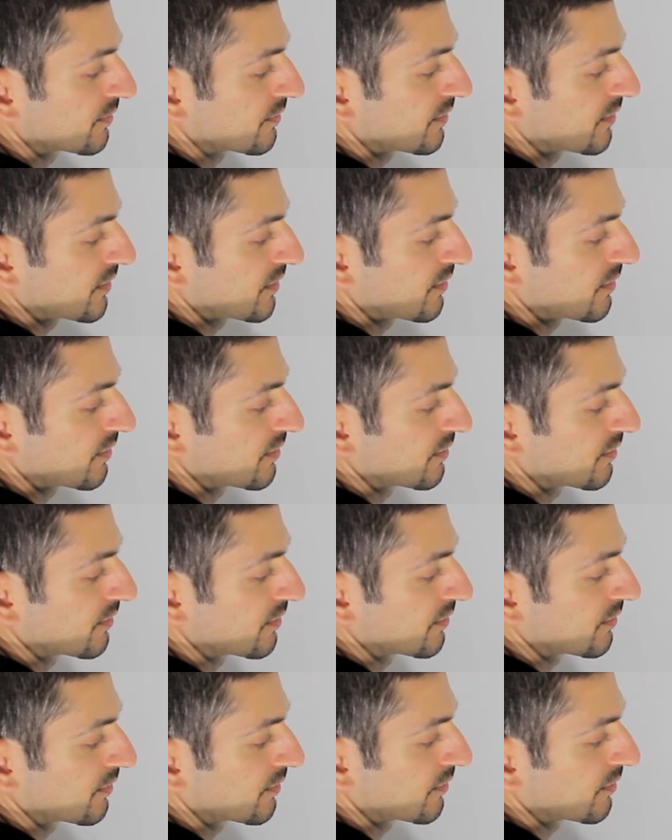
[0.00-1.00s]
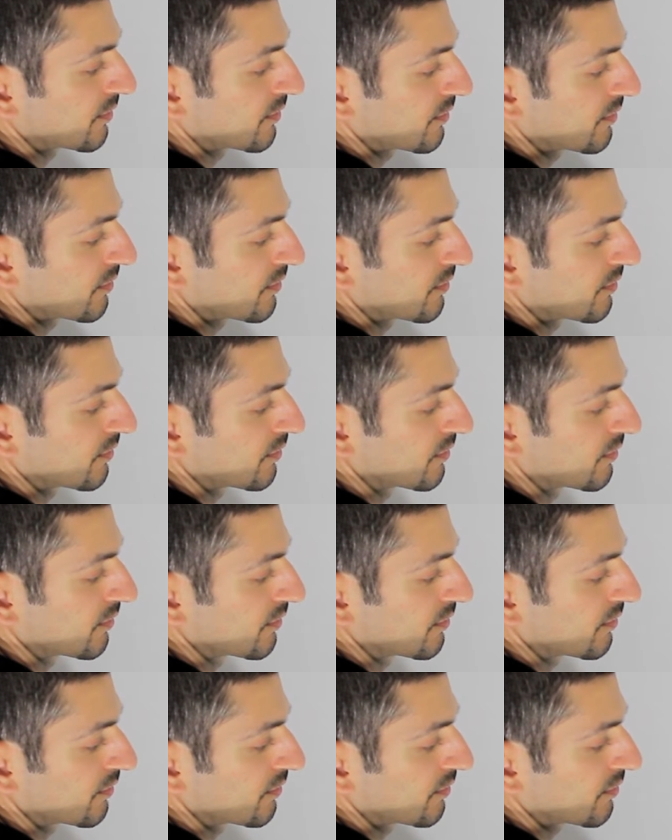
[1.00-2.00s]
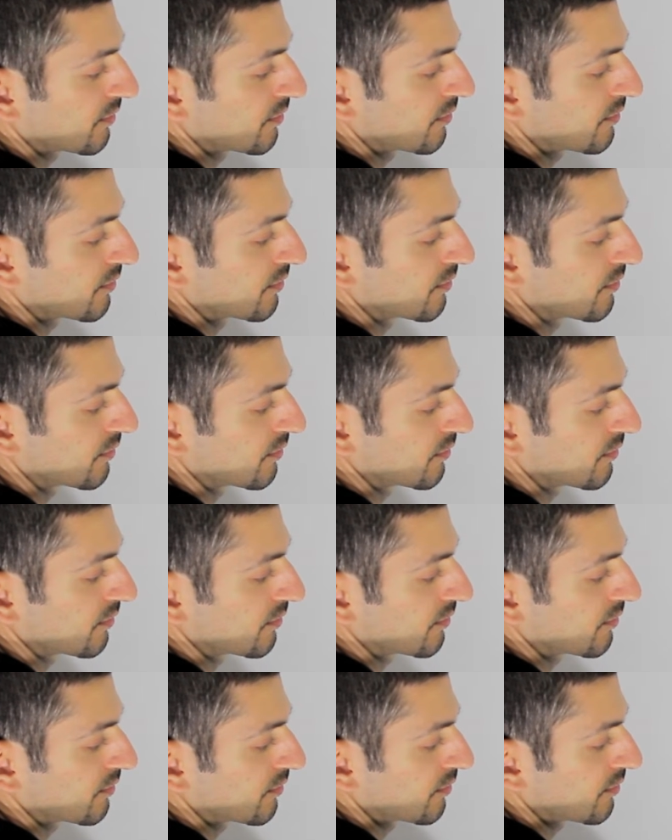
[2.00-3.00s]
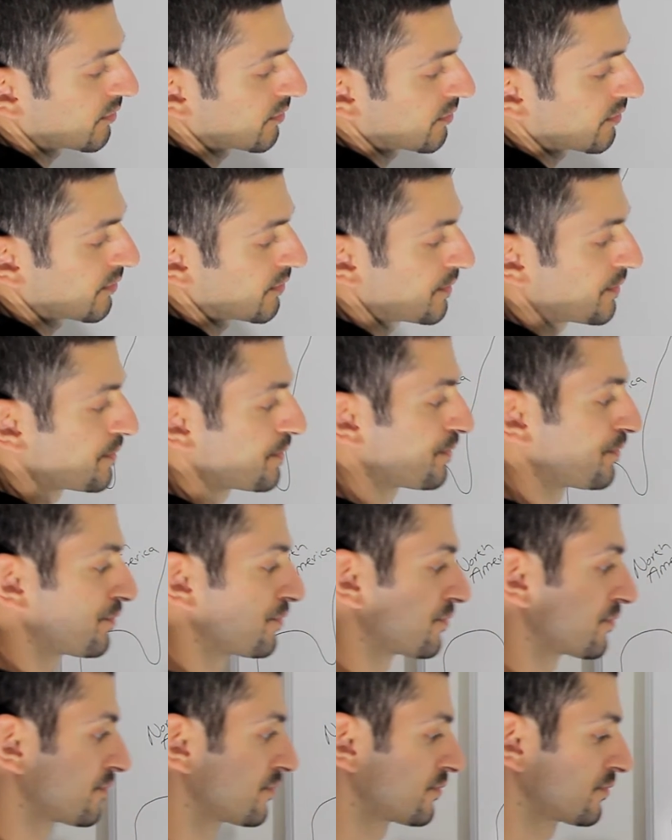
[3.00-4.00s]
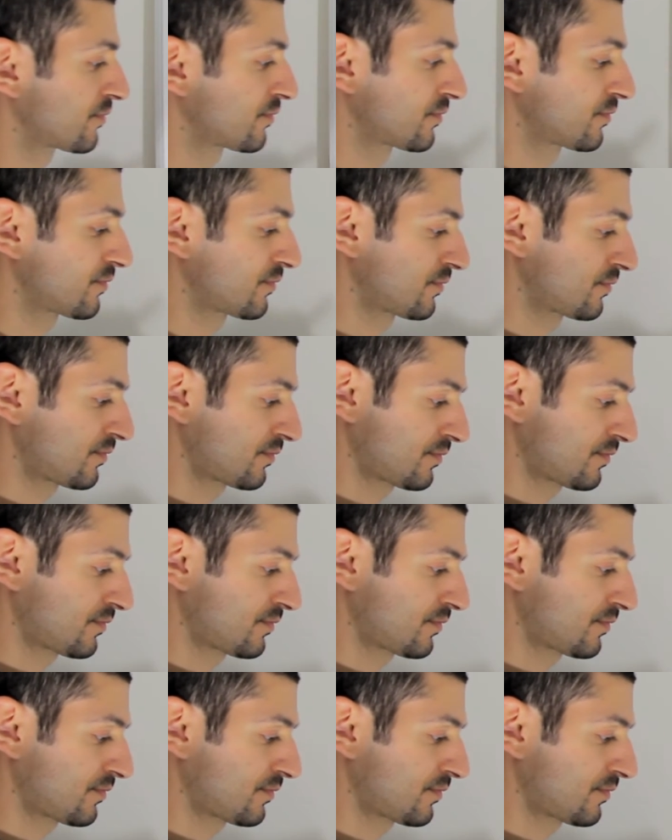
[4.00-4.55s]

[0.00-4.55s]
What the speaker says: No one is speaking in this clip.